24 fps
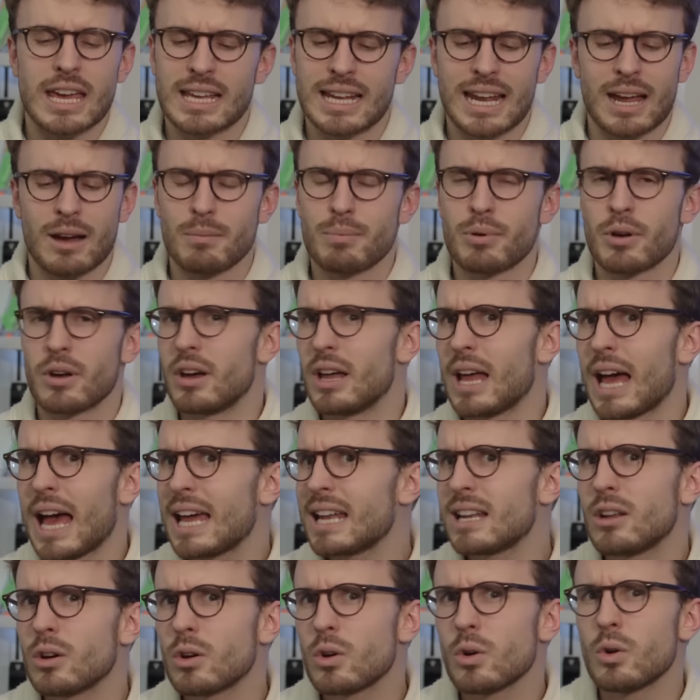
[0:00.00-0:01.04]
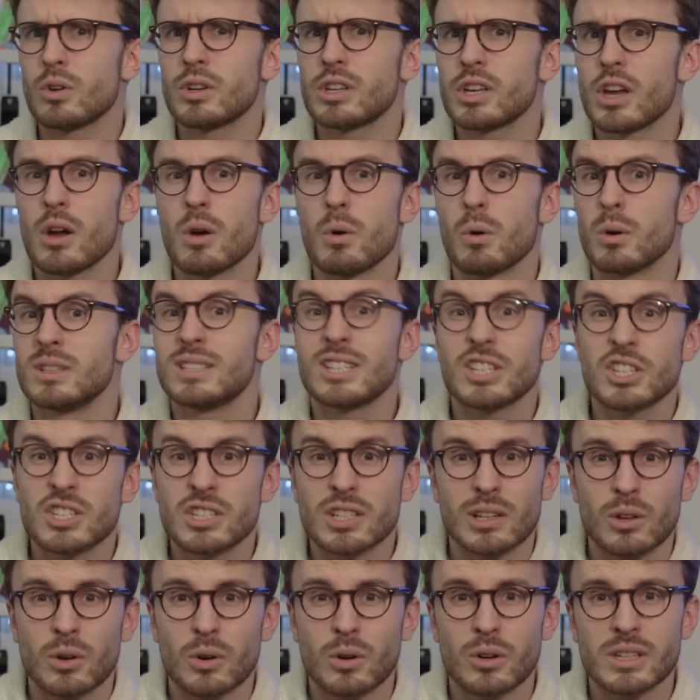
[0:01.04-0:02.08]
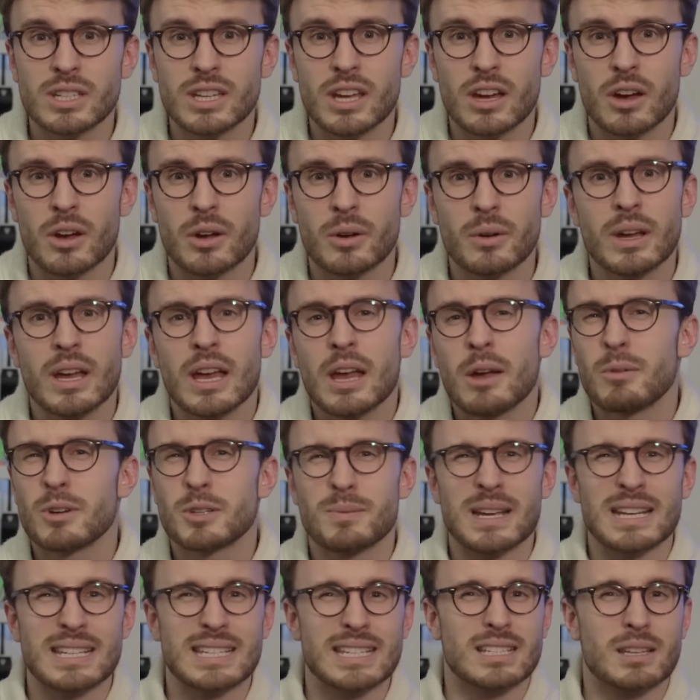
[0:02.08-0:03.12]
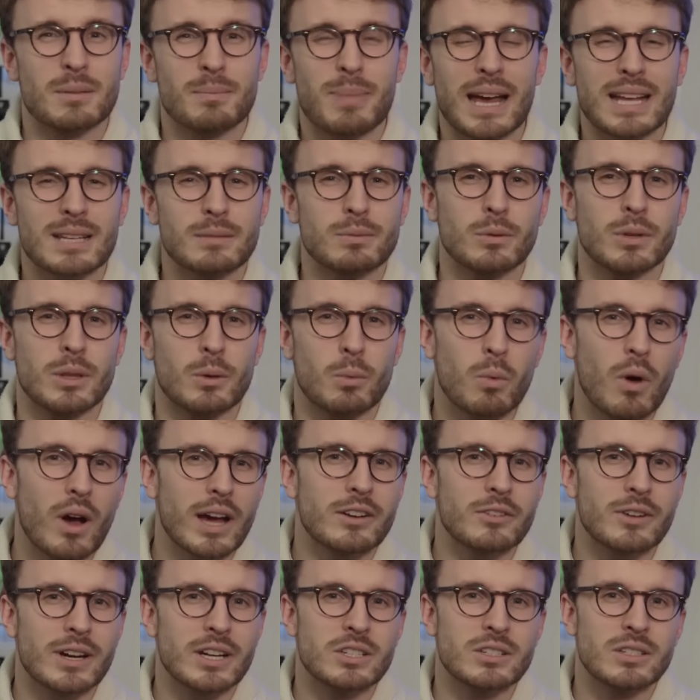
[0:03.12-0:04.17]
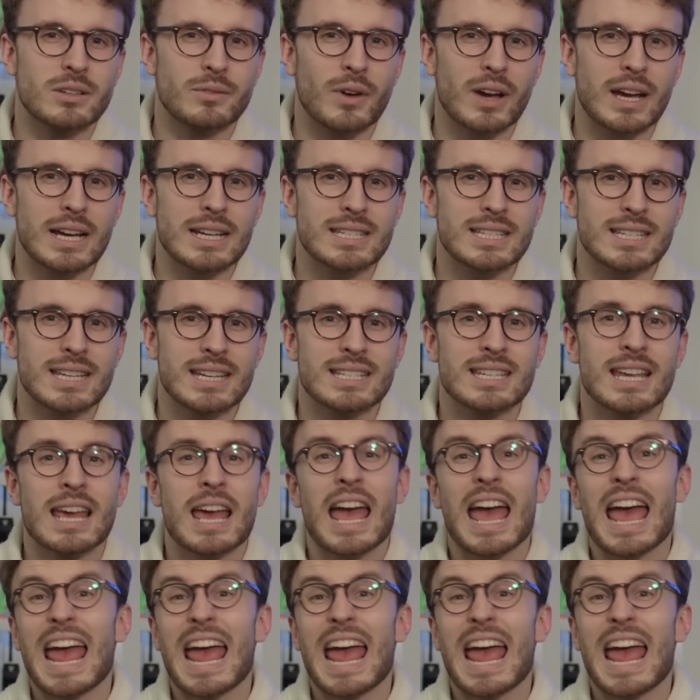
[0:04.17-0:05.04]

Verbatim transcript: It can output analog audio or digital audio, which means it's compatible with a wide range of devices.